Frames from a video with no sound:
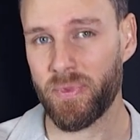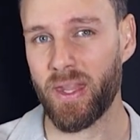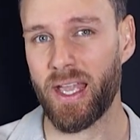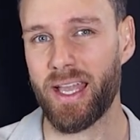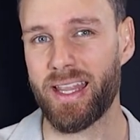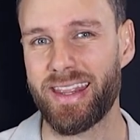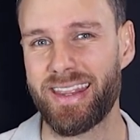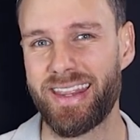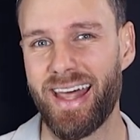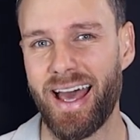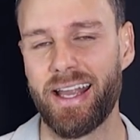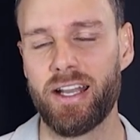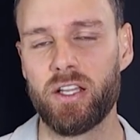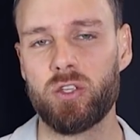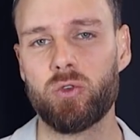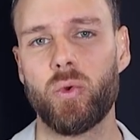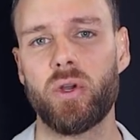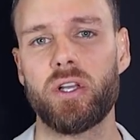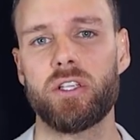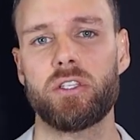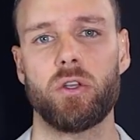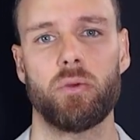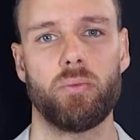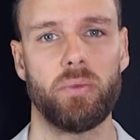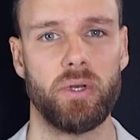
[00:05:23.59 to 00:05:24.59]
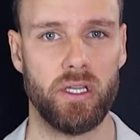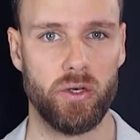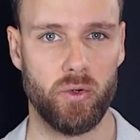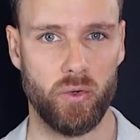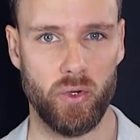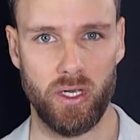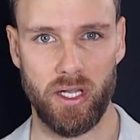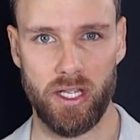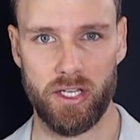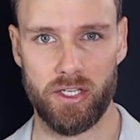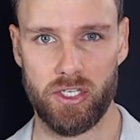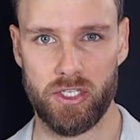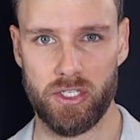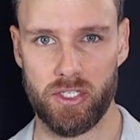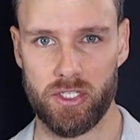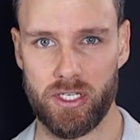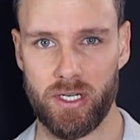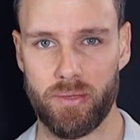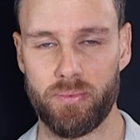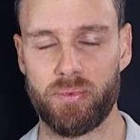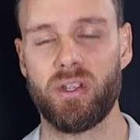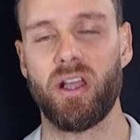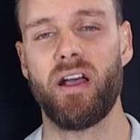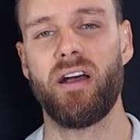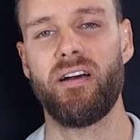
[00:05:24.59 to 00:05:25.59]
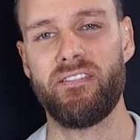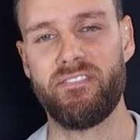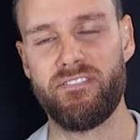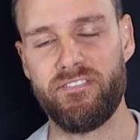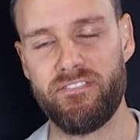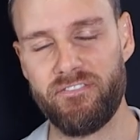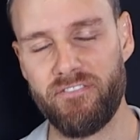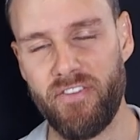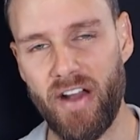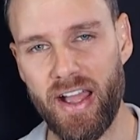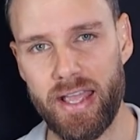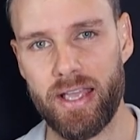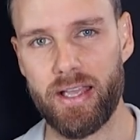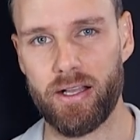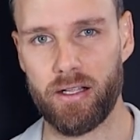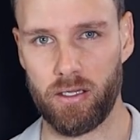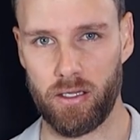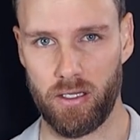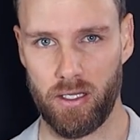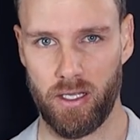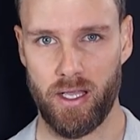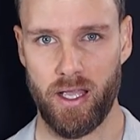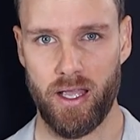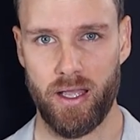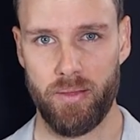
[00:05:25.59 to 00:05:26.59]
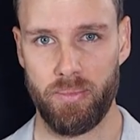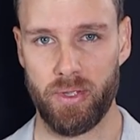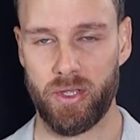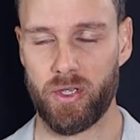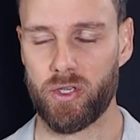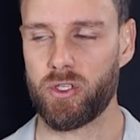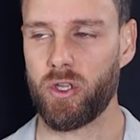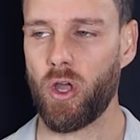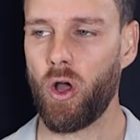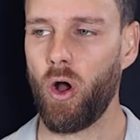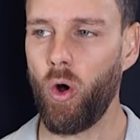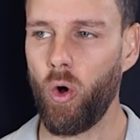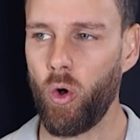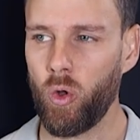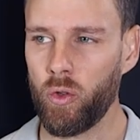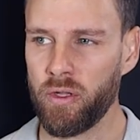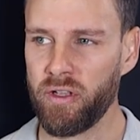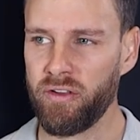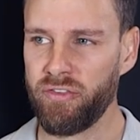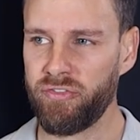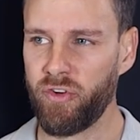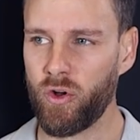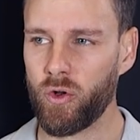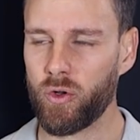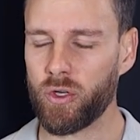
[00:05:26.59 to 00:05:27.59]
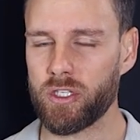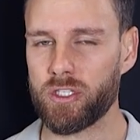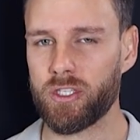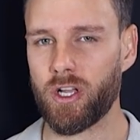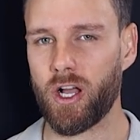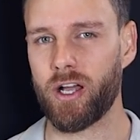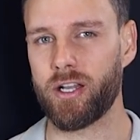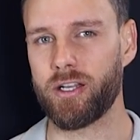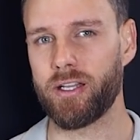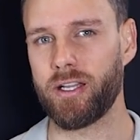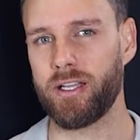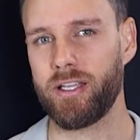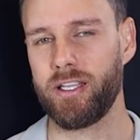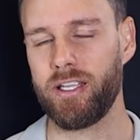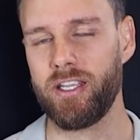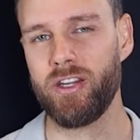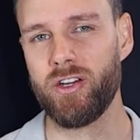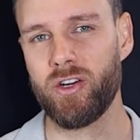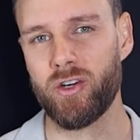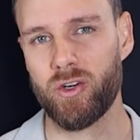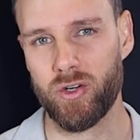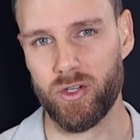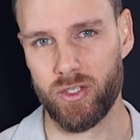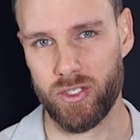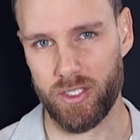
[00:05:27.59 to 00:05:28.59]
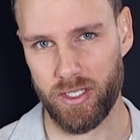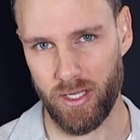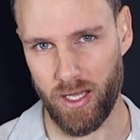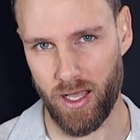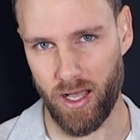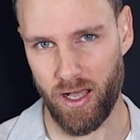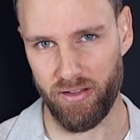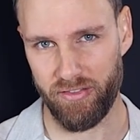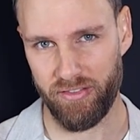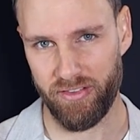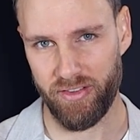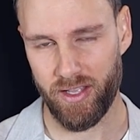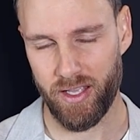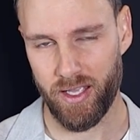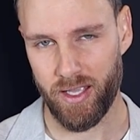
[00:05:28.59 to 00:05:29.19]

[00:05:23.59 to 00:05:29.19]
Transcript: And that is why so many relationships fail, because they only focus on the eros love.